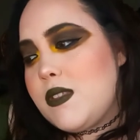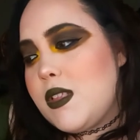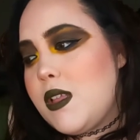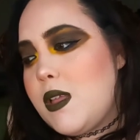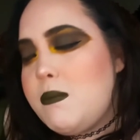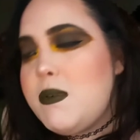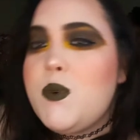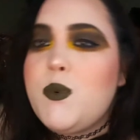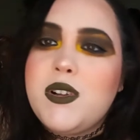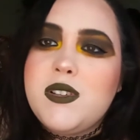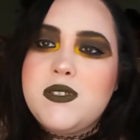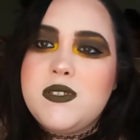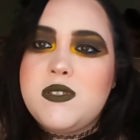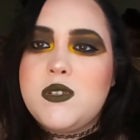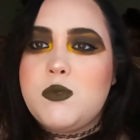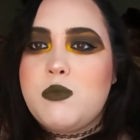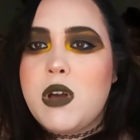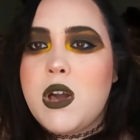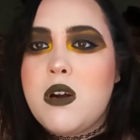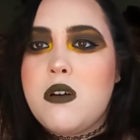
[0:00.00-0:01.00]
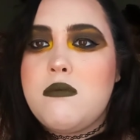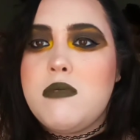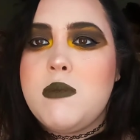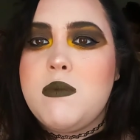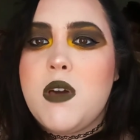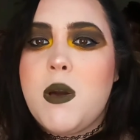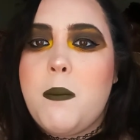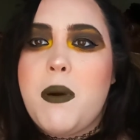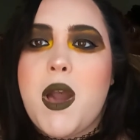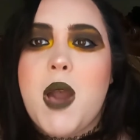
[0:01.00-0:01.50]
But once in a while, maybe I'll
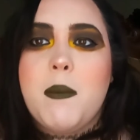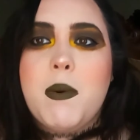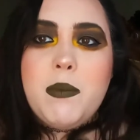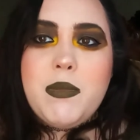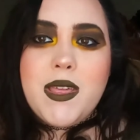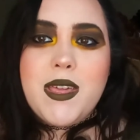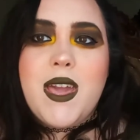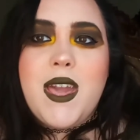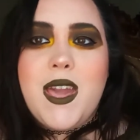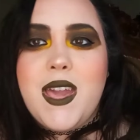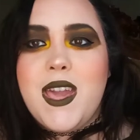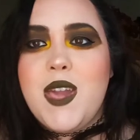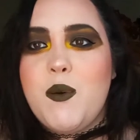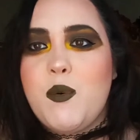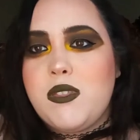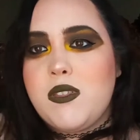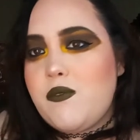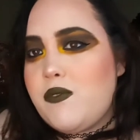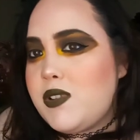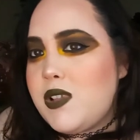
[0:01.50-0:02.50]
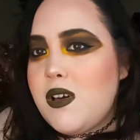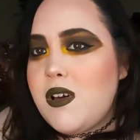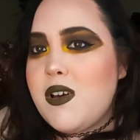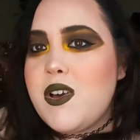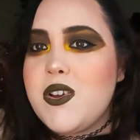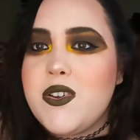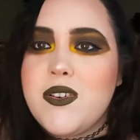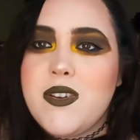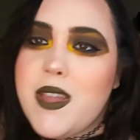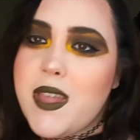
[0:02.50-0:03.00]
pop up like, hey, with a vlog,
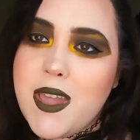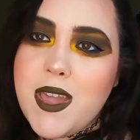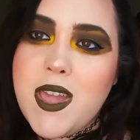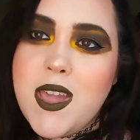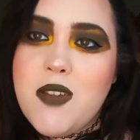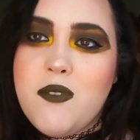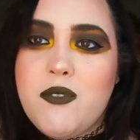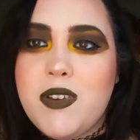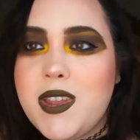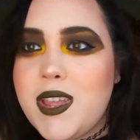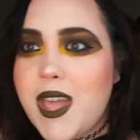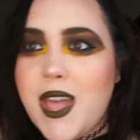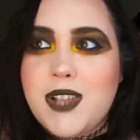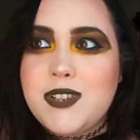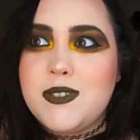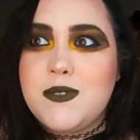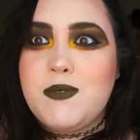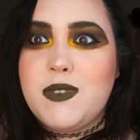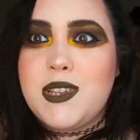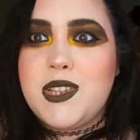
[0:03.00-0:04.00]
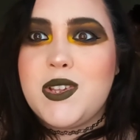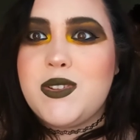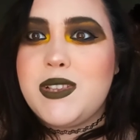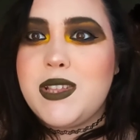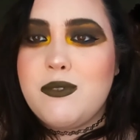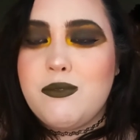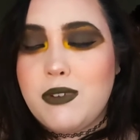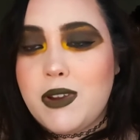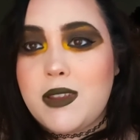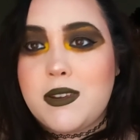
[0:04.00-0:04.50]
or hey, a reaction video, like,
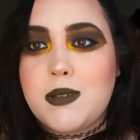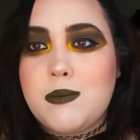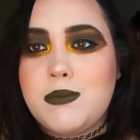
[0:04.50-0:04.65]
randomly.